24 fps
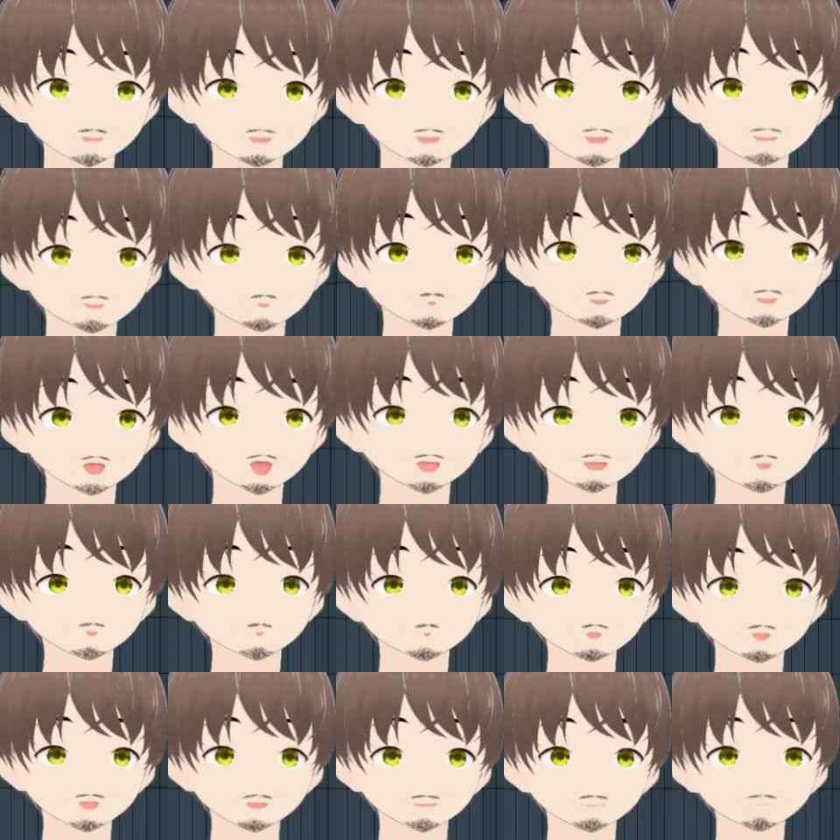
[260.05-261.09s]
And what I
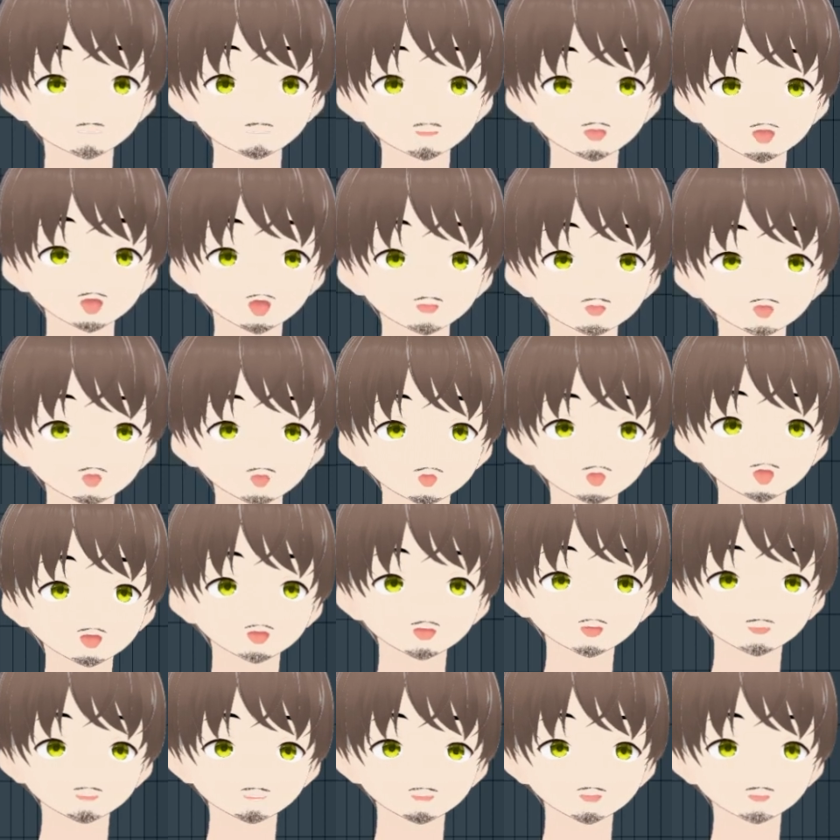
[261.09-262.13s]
do is I have my
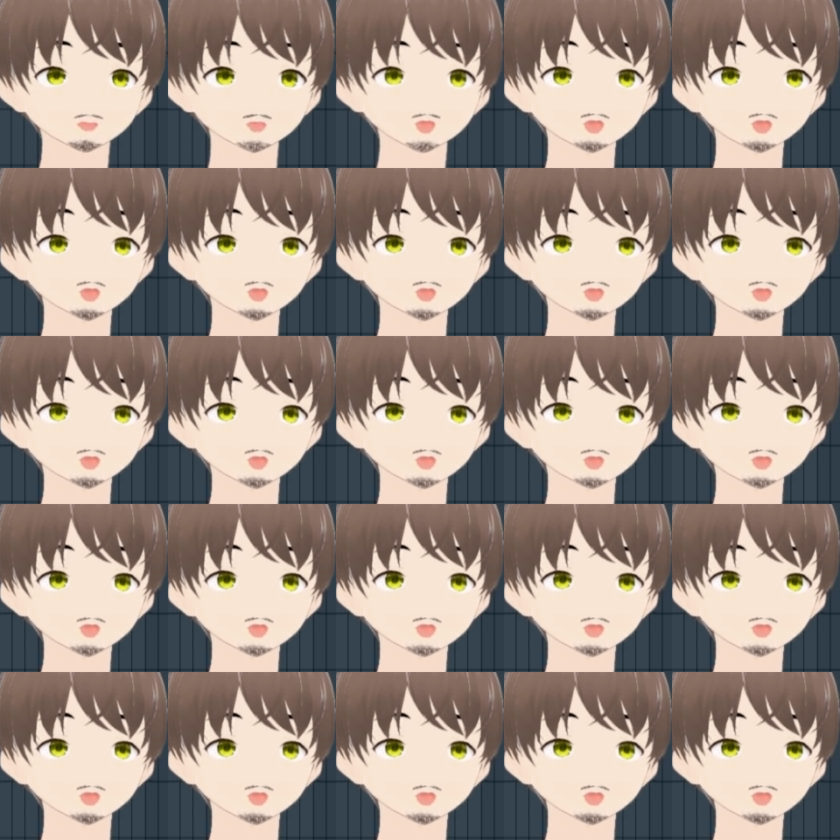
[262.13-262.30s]
mic right here, my